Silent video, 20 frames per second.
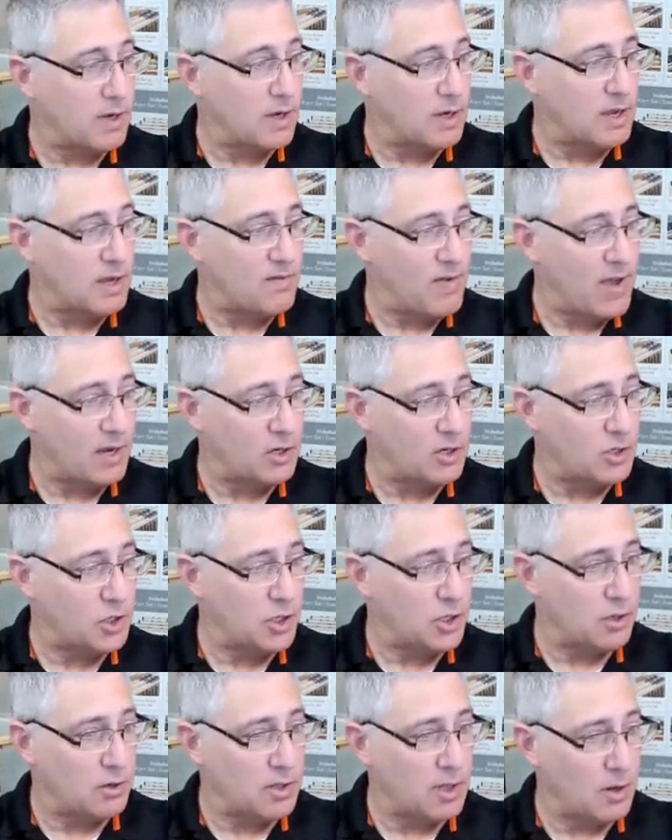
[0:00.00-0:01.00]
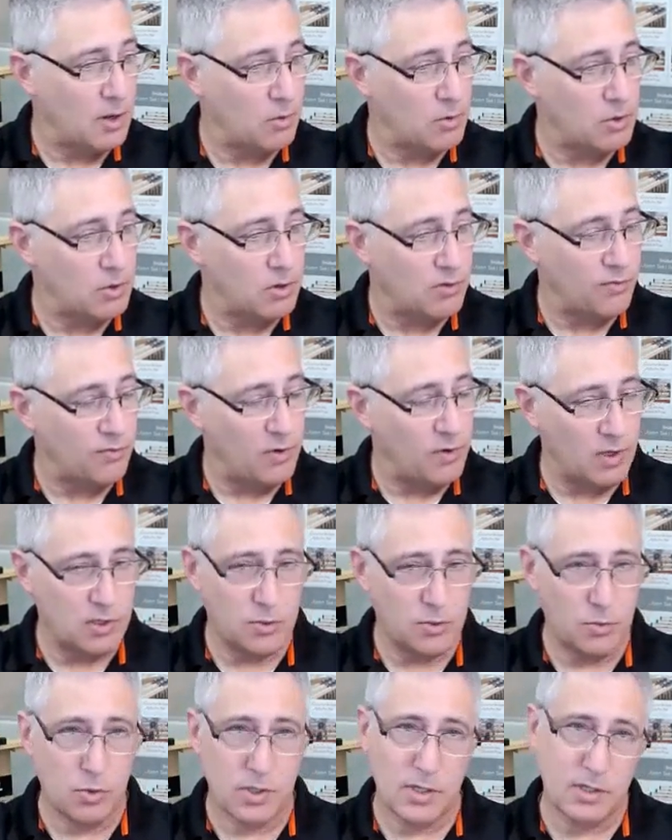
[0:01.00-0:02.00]
advantage here that your
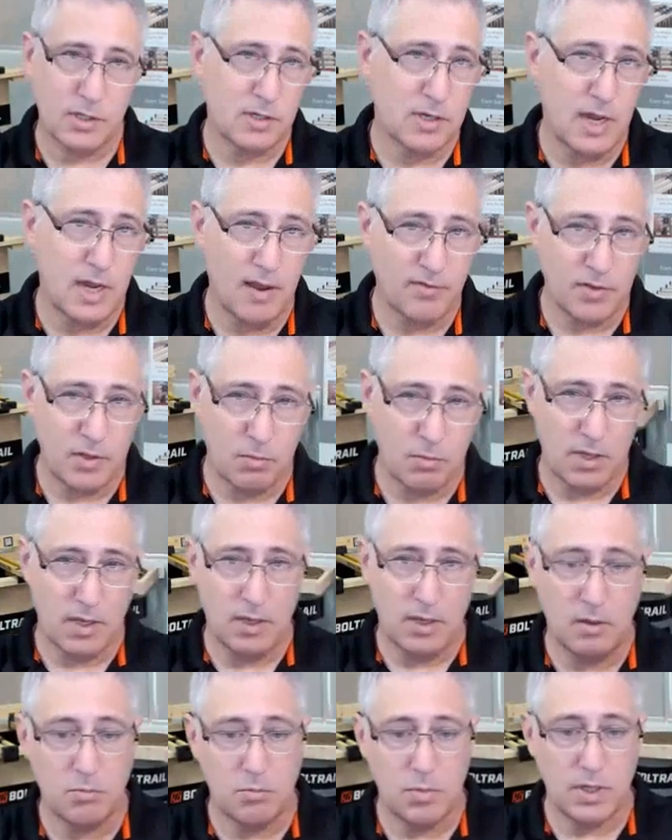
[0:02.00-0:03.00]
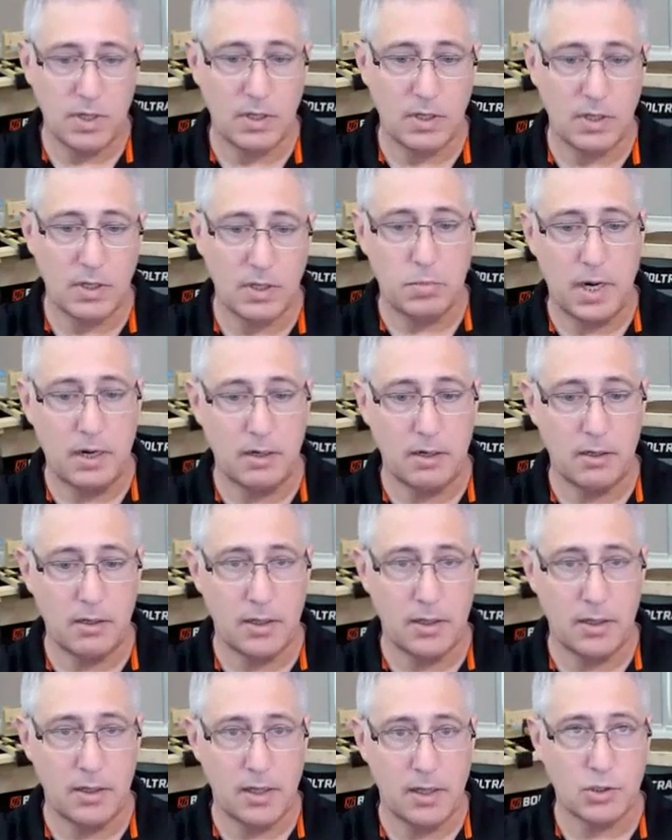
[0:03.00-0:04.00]
falsework doesn't have to be built
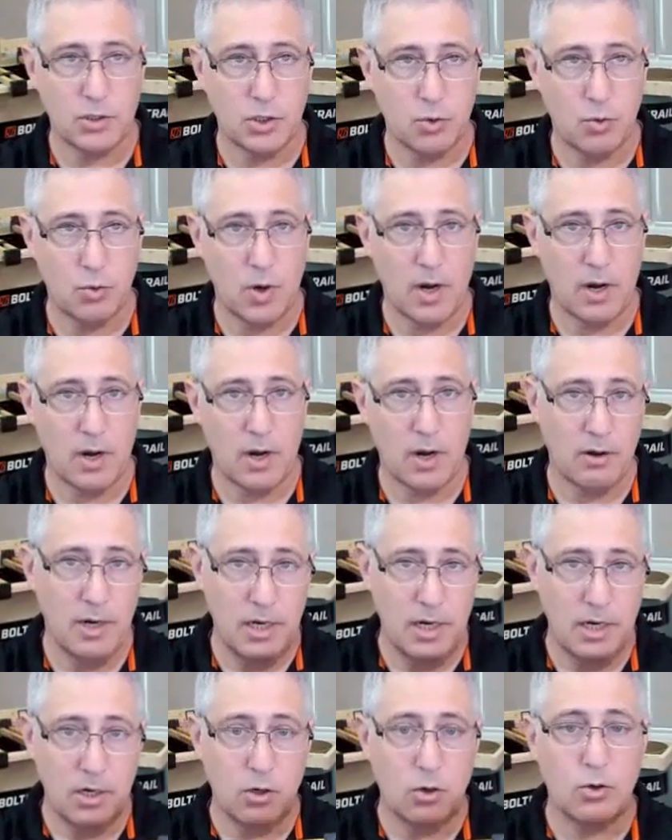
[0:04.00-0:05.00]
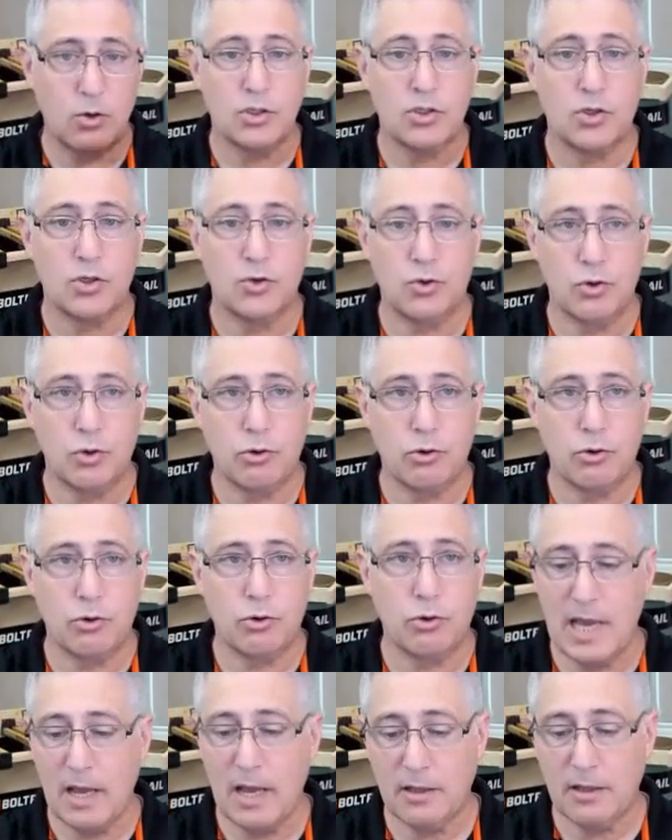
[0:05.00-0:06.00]
parallel or square or true or
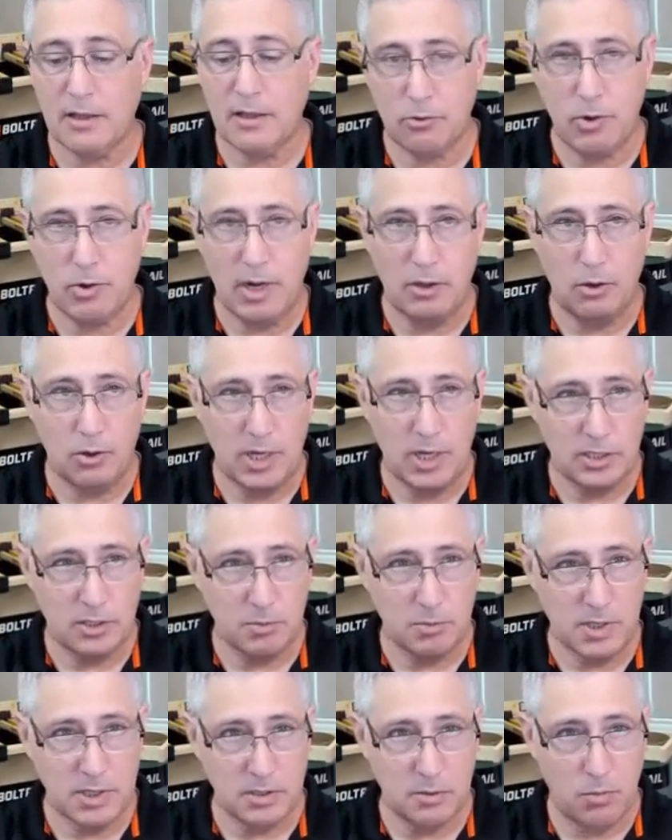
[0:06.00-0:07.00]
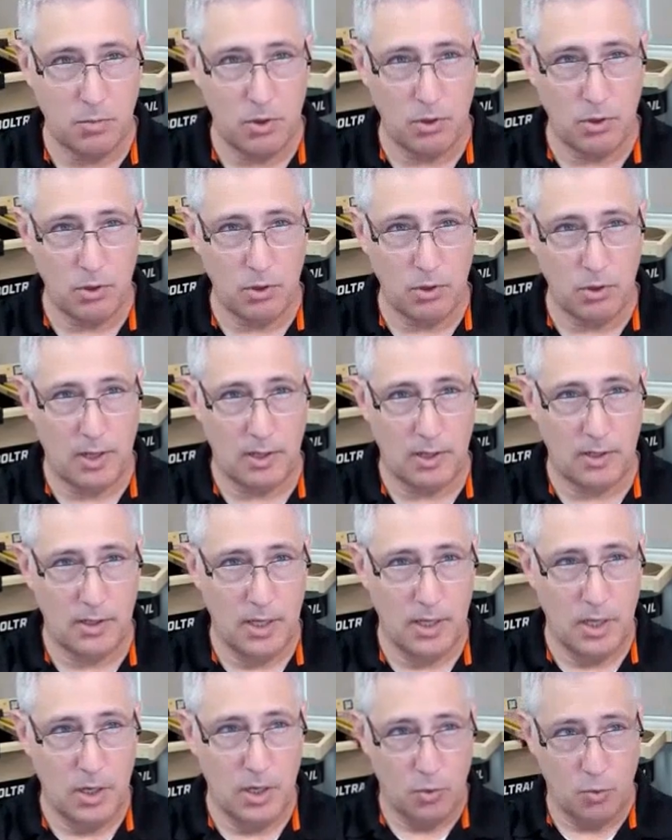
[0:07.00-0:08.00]
exactly in the right location, because the bolt
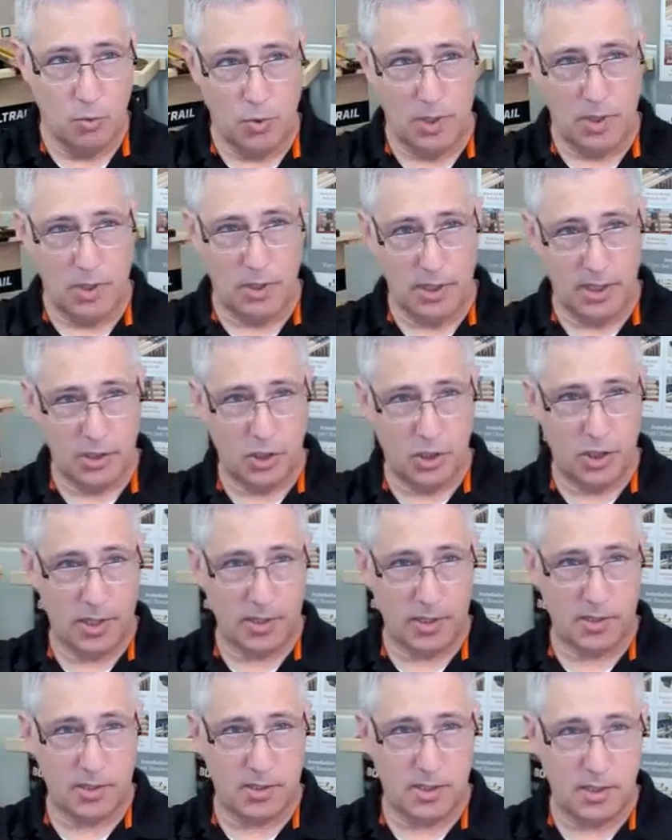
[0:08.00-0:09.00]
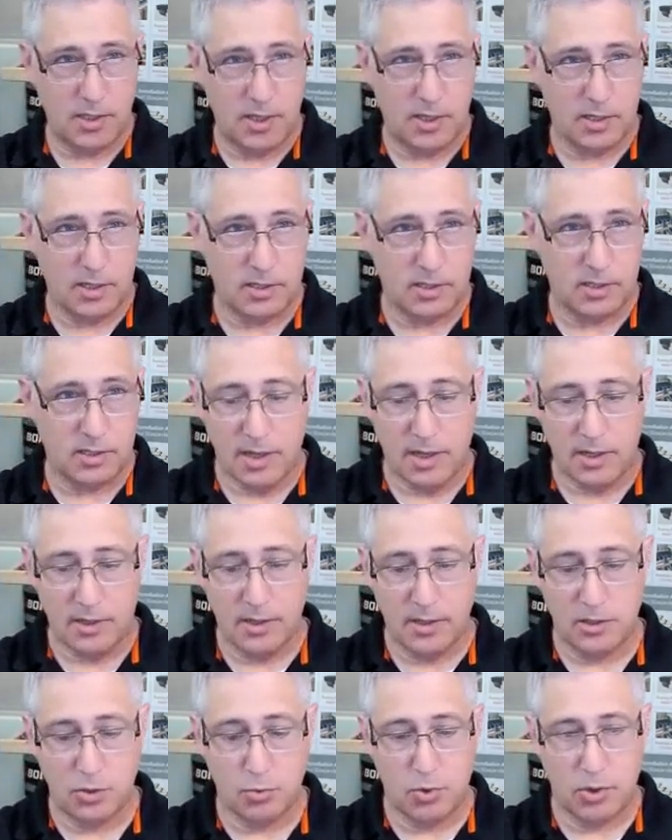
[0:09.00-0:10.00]
rail will adjust
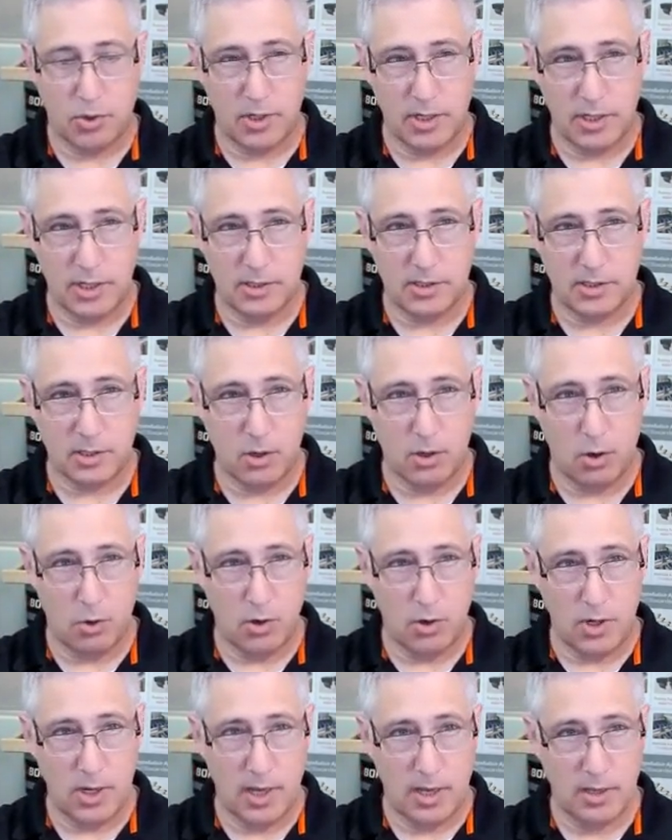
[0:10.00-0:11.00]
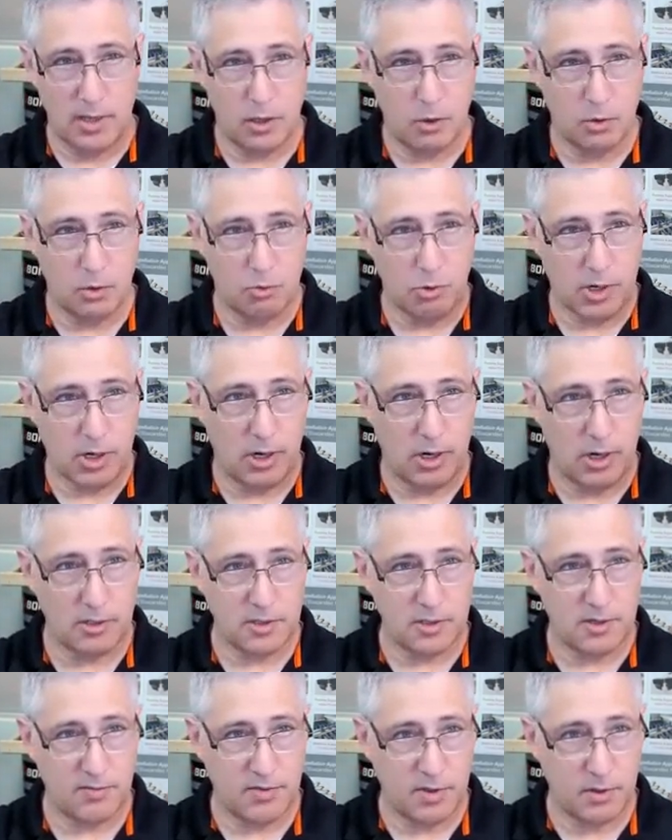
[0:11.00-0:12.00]
exactly to where it needs to go,
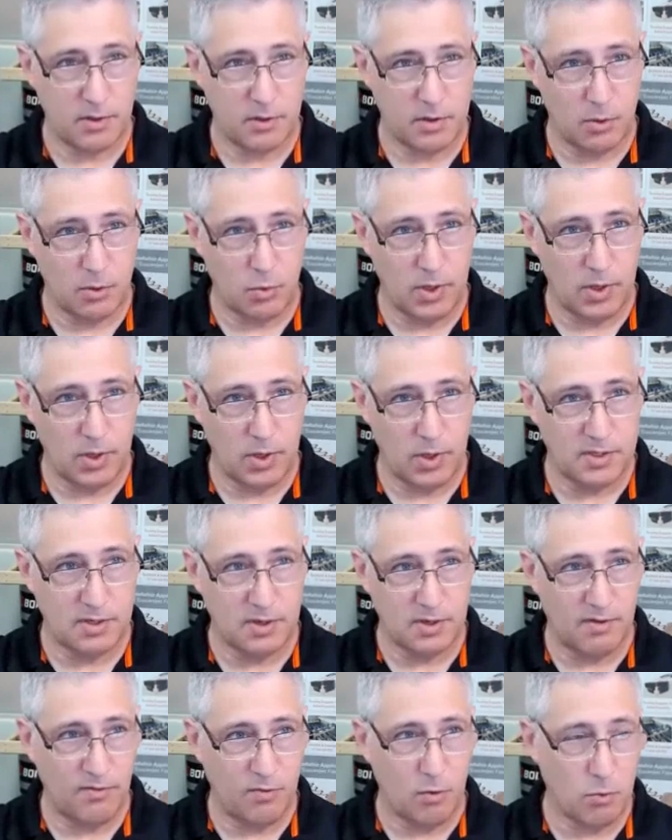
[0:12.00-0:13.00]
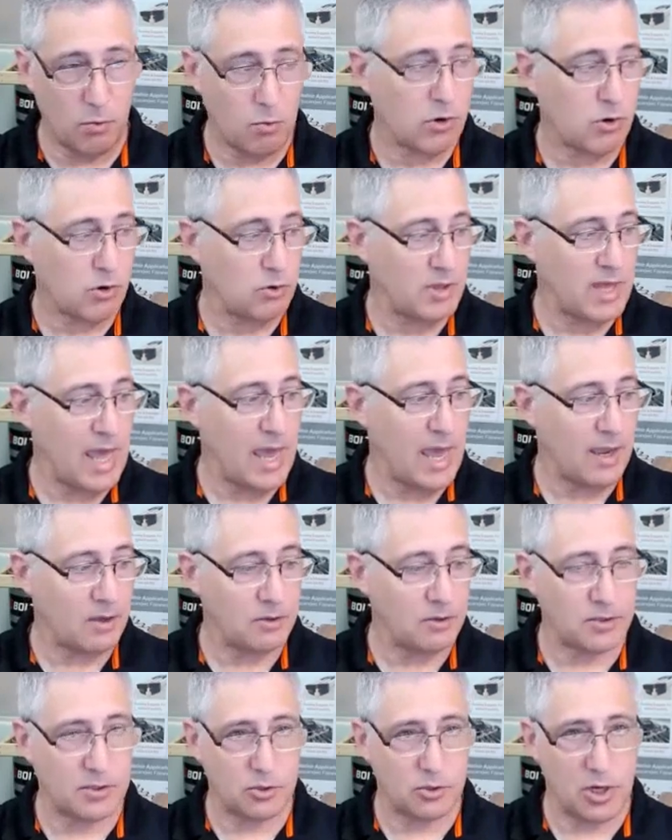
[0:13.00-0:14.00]
regardless of the widths of formwork or the
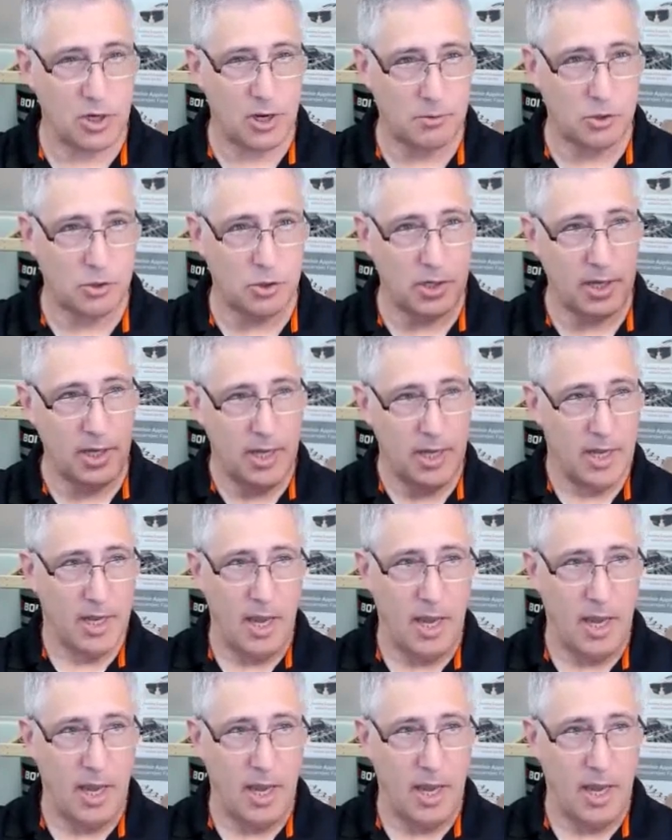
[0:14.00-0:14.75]
angles or geometry.